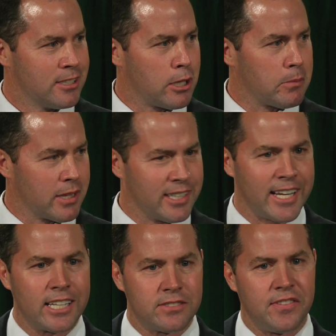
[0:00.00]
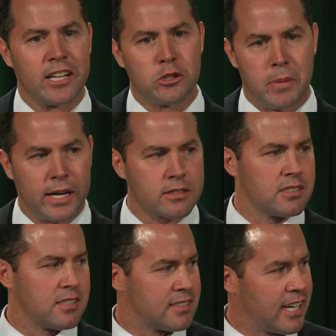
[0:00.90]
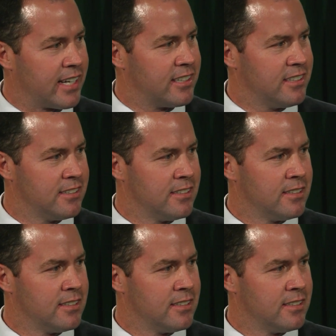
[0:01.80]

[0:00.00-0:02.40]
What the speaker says: something that adds value back to society,